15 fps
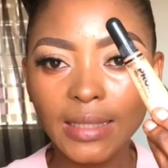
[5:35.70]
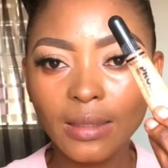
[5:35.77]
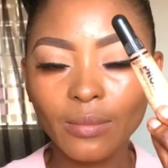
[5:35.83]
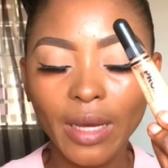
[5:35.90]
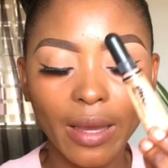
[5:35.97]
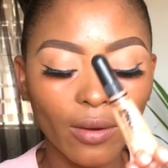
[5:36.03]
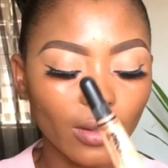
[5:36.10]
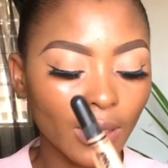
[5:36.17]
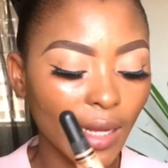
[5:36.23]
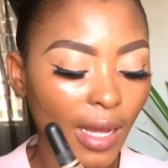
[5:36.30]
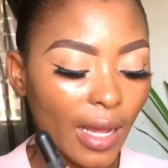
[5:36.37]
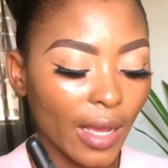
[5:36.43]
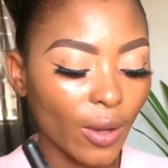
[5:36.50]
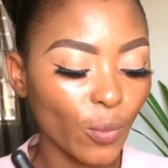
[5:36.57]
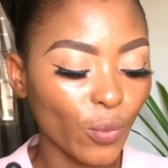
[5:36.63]
my under
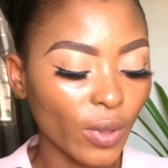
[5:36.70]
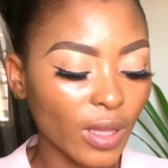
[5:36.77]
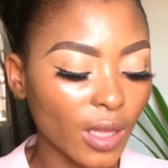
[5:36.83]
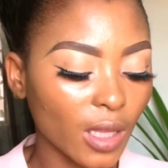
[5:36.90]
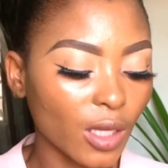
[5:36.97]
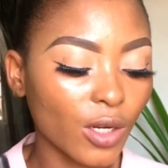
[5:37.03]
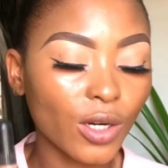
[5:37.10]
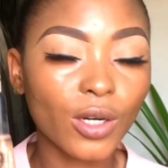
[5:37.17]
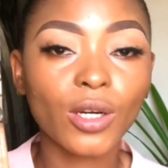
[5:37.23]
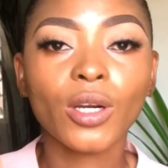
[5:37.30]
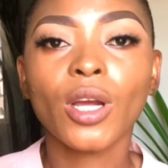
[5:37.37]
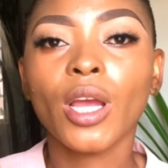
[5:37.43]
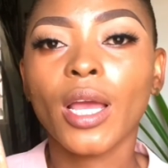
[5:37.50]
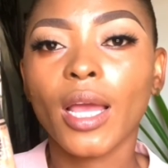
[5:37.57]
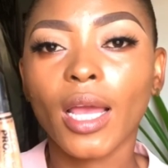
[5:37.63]
eye with their
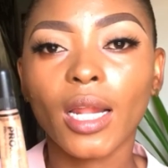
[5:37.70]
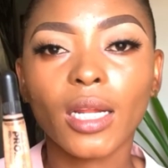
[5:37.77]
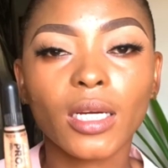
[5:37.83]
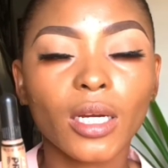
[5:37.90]
LA